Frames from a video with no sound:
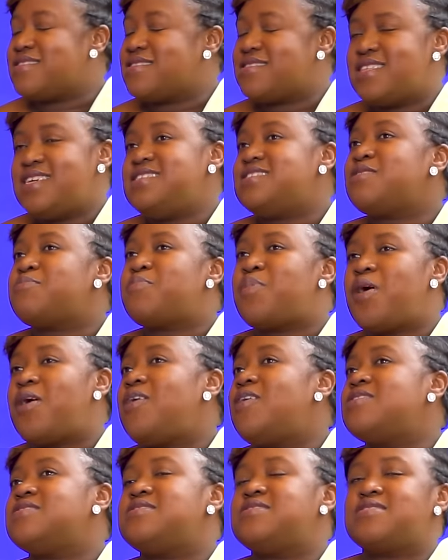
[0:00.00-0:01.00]
these are
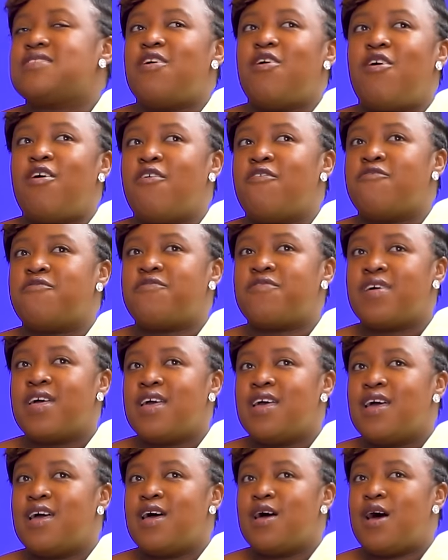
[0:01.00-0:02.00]
parts of
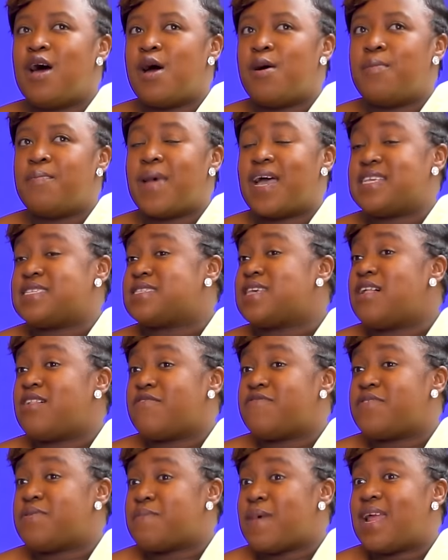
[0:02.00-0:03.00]

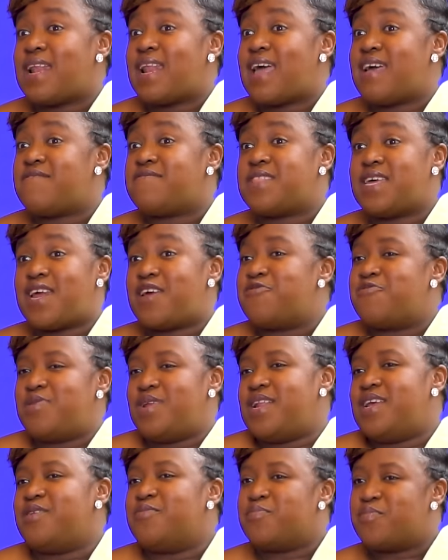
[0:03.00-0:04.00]
myself and my life that I
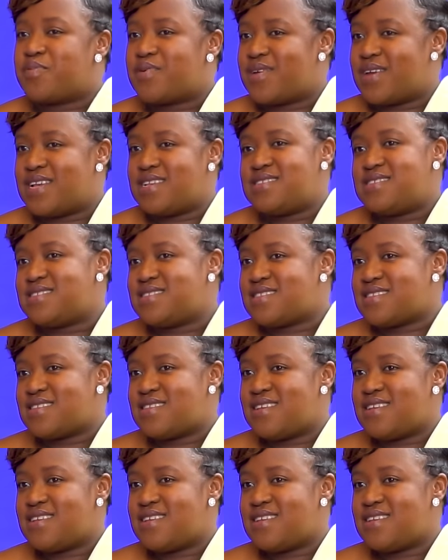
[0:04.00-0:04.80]
really embrace.